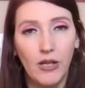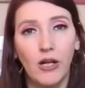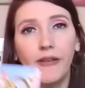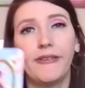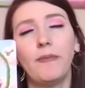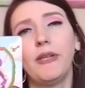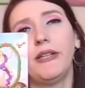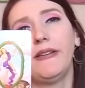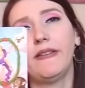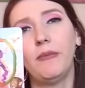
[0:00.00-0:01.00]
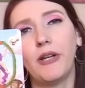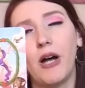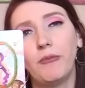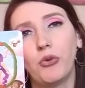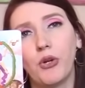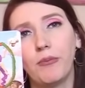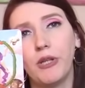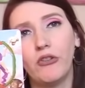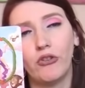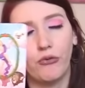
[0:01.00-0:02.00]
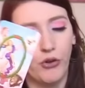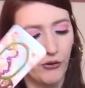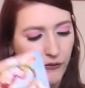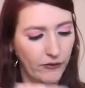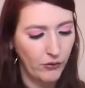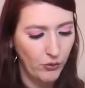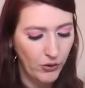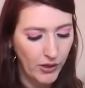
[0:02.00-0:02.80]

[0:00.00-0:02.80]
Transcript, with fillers: Because something needs to be come to a completion first.